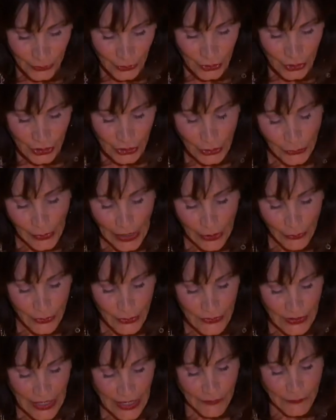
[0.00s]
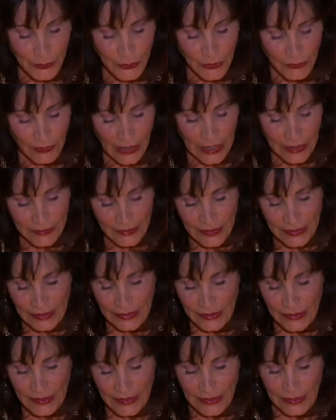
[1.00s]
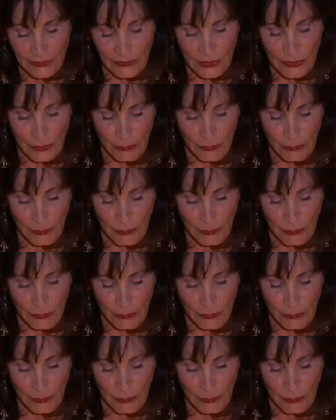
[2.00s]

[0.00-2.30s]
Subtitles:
2 hours after the vaccine is given